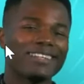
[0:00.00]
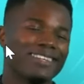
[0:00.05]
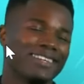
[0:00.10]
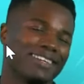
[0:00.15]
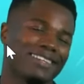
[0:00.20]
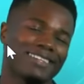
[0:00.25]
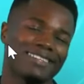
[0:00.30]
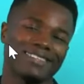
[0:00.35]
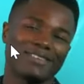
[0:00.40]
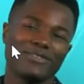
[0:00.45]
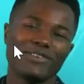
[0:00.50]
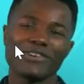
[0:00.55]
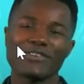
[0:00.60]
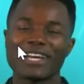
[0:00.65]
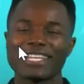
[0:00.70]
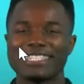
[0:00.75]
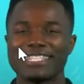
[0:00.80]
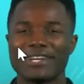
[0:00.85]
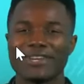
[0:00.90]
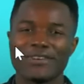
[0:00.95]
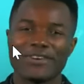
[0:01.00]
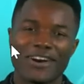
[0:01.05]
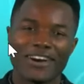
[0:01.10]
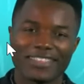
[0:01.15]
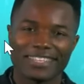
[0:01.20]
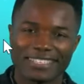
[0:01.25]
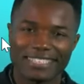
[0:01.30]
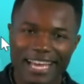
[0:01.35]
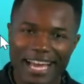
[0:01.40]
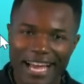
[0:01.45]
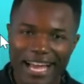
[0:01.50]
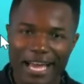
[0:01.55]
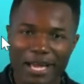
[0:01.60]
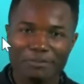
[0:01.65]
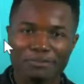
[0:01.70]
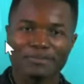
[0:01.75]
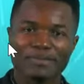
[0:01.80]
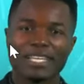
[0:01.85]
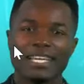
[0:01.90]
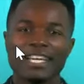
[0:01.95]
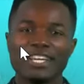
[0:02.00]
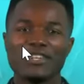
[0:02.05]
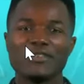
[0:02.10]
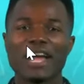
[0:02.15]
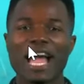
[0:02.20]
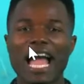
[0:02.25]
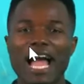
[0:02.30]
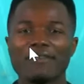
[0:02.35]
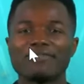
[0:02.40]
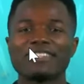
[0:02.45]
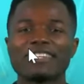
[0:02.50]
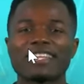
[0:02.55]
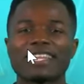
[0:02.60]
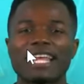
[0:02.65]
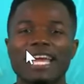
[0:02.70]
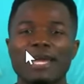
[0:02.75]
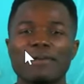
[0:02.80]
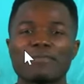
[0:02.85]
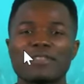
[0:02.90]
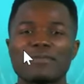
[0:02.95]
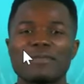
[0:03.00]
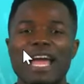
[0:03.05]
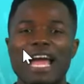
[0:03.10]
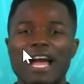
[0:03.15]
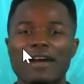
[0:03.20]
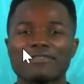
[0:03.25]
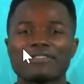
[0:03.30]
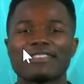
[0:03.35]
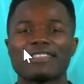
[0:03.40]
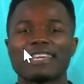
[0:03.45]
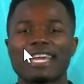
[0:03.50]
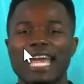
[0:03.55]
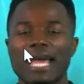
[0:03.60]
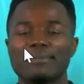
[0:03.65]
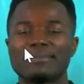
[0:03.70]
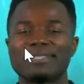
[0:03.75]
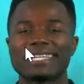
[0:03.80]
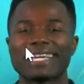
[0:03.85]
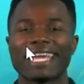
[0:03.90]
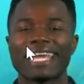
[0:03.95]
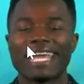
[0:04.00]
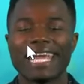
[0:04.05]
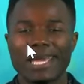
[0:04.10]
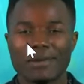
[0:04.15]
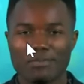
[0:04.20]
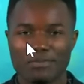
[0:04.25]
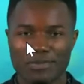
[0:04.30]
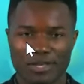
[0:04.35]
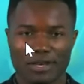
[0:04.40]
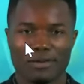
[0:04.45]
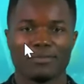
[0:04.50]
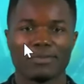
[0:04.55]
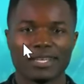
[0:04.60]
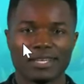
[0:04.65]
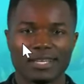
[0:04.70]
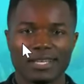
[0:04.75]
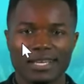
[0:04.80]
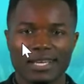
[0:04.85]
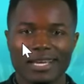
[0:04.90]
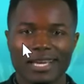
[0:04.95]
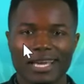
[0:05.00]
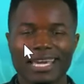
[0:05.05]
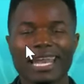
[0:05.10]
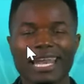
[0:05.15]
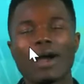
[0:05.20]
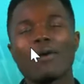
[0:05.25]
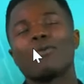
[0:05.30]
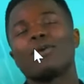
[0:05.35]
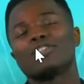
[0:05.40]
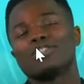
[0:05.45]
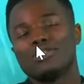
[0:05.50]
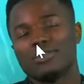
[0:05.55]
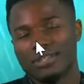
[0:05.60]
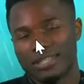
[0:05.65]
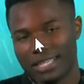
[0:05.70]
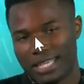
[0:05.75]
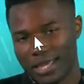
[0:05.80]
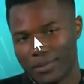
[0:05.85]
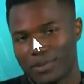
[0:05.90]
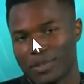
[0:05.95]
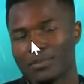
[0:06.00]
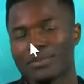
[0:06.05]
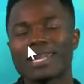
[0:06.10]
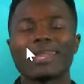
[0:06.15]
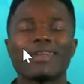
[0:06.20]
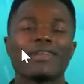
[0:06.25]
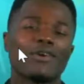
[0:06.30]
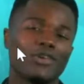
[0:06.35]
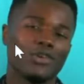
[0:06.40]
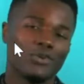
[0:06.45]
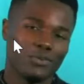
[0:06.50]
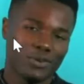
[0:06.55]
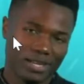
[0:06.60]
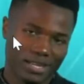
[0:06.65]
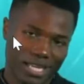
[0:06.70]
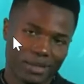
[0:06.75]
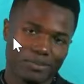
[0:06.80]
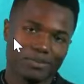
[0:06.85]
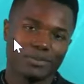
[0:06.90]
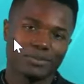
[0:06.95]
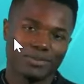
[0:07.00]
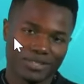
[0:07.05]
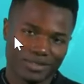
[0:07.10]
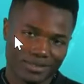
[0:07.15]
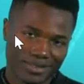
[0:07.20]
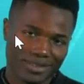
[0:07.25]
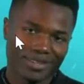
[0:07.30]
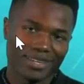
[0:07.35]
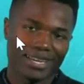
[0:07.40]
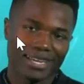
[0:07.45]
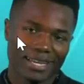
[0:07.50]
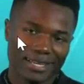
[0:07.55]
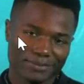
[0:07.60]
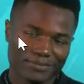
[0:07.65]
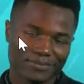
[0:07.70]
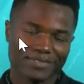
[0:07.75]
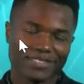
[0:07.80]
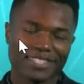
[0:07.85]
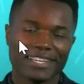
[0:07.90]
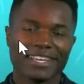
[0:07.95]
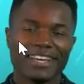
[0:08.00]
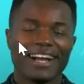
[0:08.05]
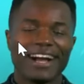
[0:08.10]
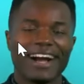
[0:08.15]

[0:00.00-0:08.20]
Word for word: But look, what do I tell you all the time? You have to claim them after the game to keep them. And I want you to keep them, and I know you want to keep them too, okay?